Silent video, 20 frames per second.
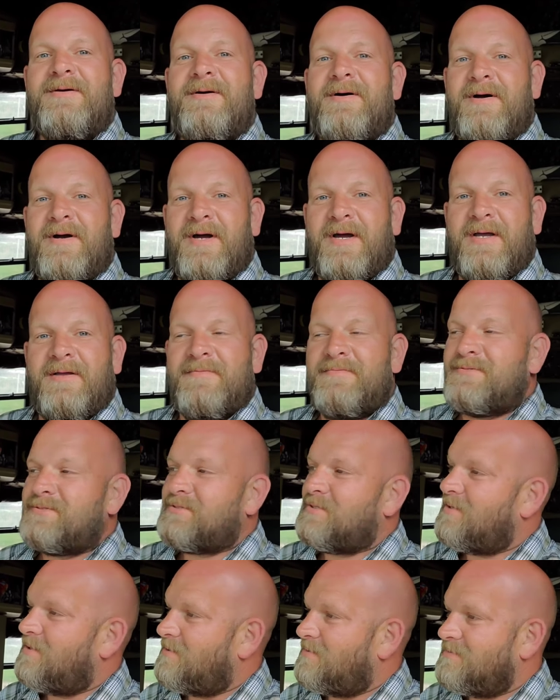All right,
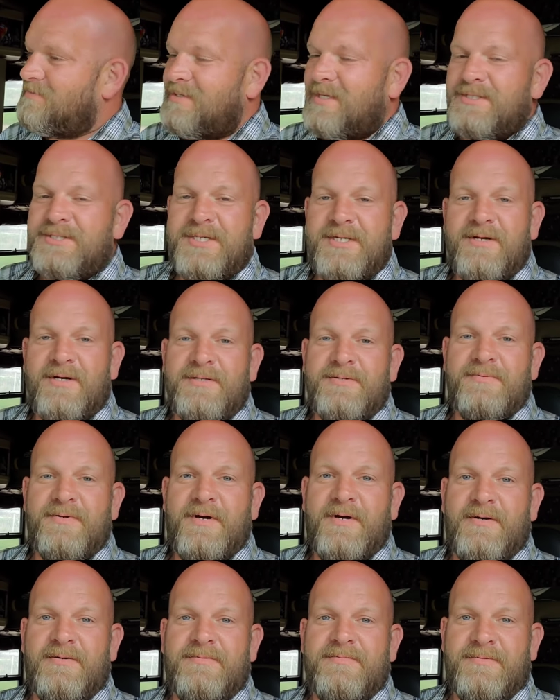so let's get on the
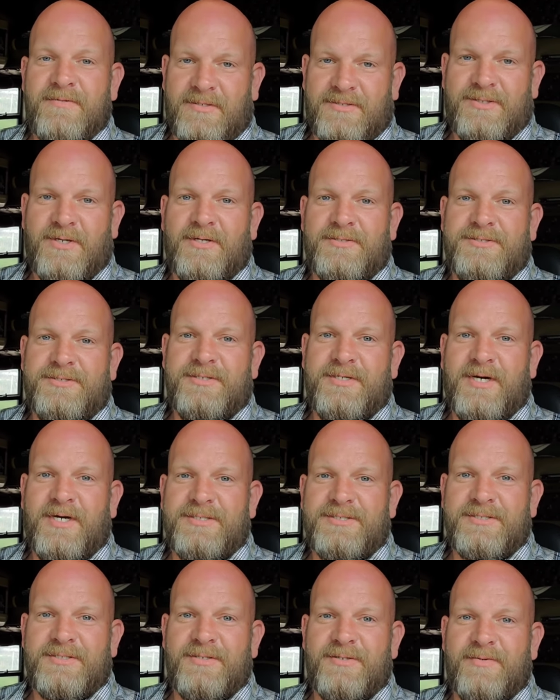road. I'll talk to you
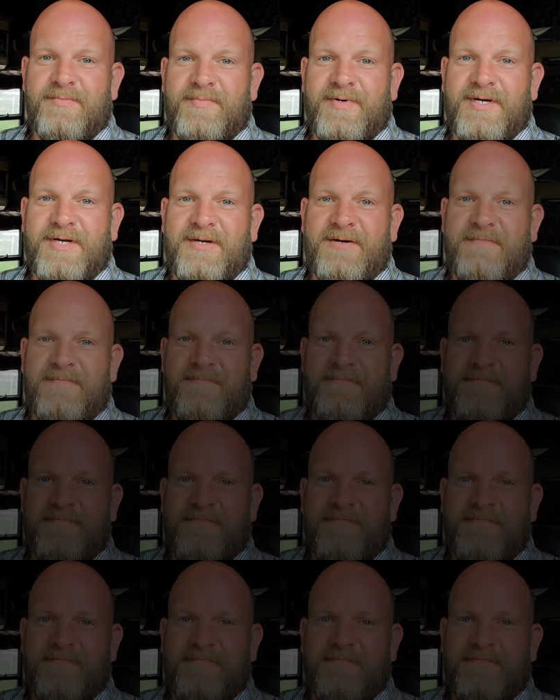guys in a little bit.